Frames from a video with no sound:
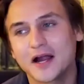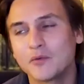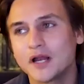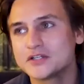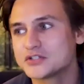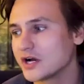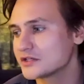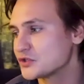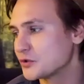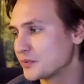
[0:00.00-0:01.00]
wanted to talk
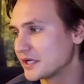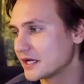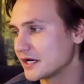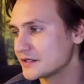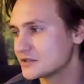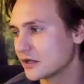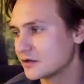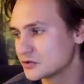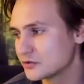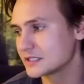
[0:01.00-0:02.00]
to you because
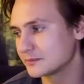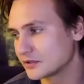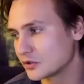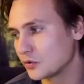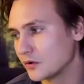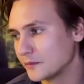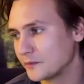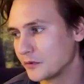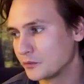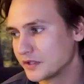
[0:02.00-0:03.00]
you're doing something cool
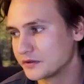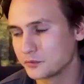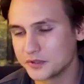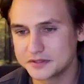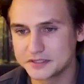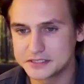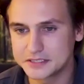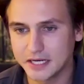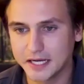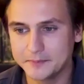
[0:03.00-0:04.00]
with, with this
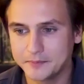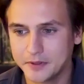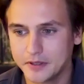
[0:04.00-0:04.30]
time.